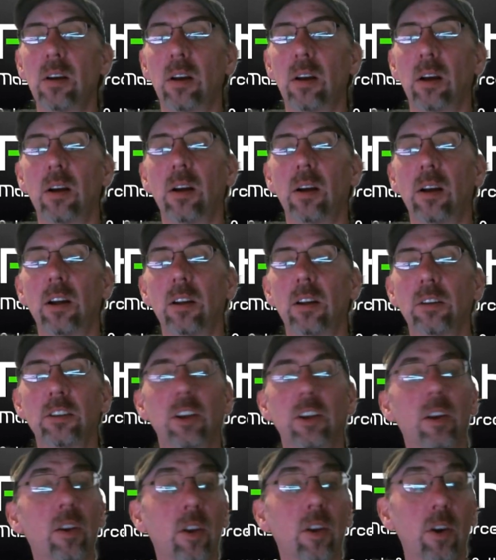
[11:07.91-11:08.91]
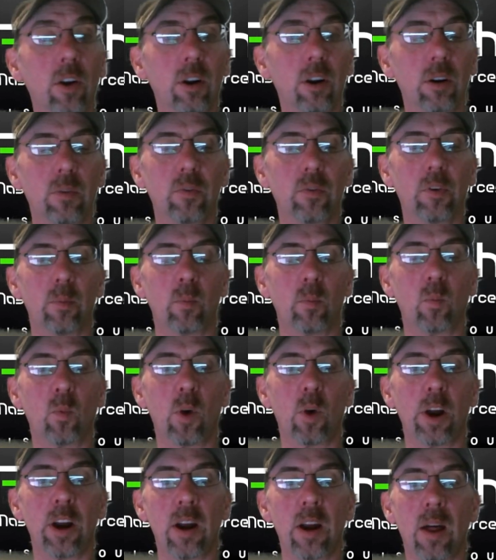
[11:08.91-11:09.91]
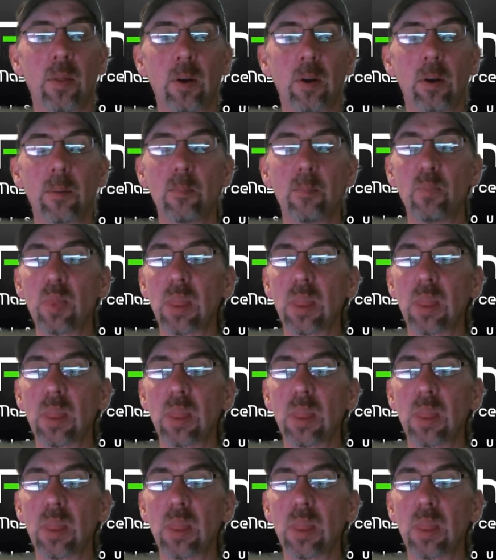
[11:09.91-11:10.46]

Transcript: uh, to learn from one another,